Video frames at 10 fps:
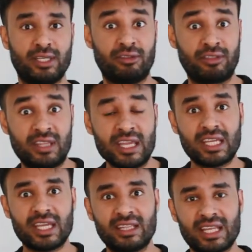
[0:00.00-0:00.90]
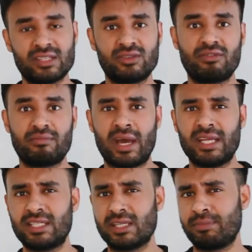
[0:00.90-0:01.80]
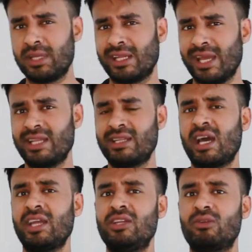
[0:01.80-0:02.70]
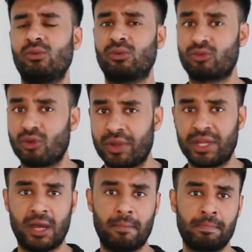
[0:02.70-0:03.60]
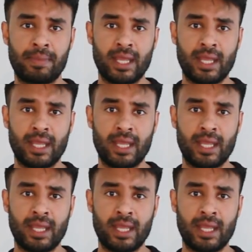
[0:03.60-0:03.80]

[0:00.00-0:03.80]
to think in that sort of mindset, being an 8-9 year old growing up.